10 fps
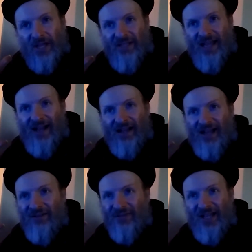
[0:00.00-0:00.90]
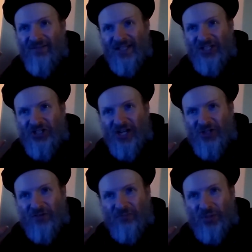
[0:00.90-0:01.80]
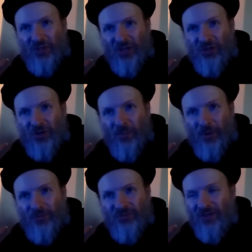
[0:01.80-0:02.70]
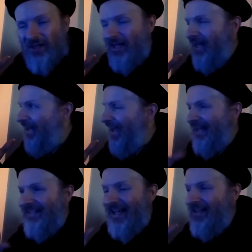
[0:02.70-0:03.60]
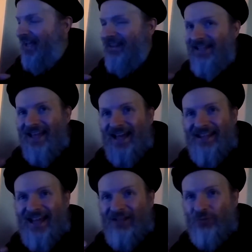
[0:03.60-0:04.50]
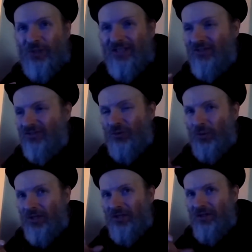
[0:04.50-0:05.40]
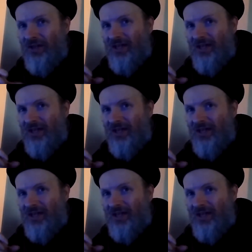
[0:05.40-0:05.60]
Yeah, kind of like a change of production almost, and then that really distorted,